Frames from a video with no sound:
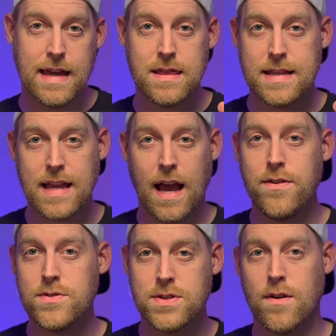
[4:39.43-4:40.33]
It lets
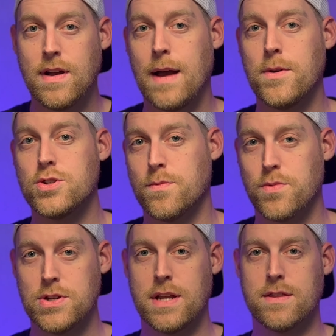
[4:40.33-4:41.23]
others know how much you
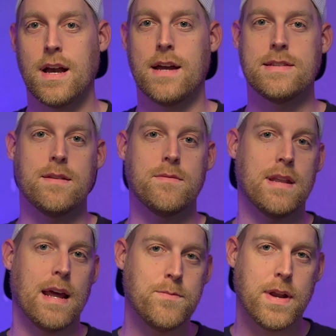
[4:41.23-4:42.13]
appreciate the content
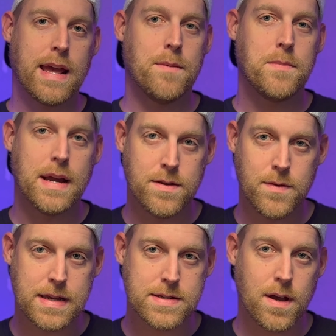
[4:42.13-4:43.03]
that I'm putting out by
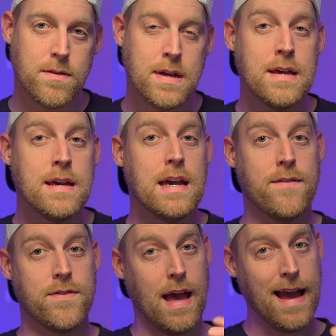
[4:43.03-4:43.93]
doing so. And
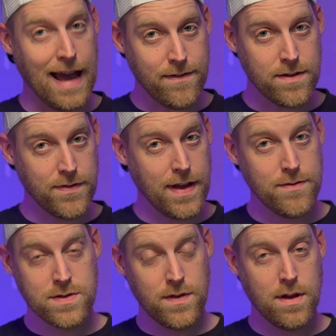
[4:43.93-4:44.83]
if you haven't
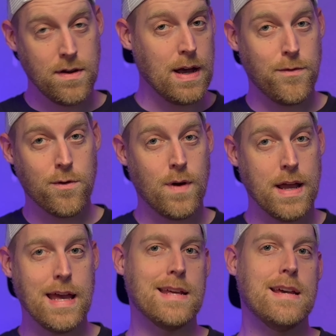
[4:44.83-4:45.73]
found this video helpful
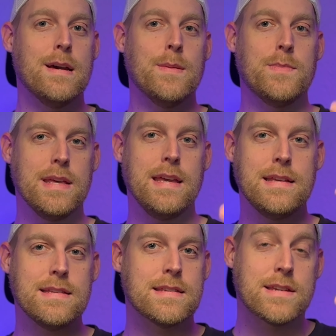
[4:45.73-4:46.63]
quite yet,
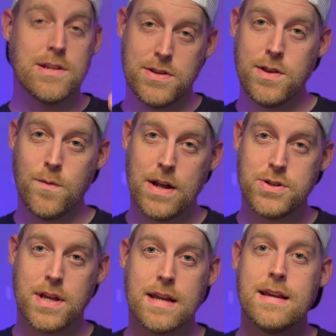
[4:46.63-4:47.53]
please continue
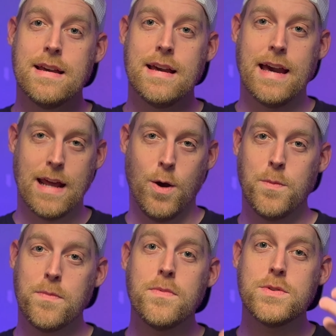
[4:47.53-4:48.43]
watching, and I
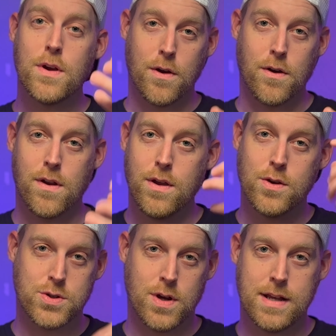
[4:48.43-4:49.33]
hope to earn
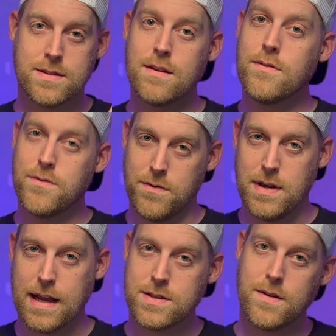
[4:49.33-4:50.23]
your trust through the
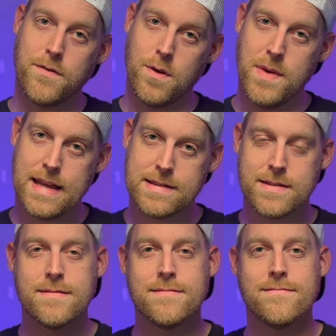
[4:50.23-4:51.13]
next few
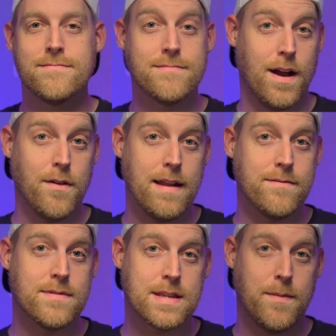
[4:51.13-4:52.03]
minutes. Alright,
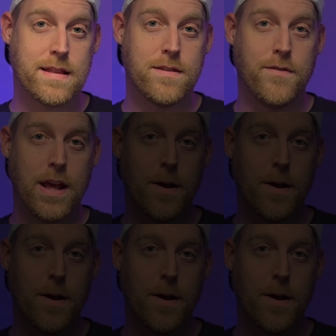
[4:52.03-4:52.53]
let's get back to the video.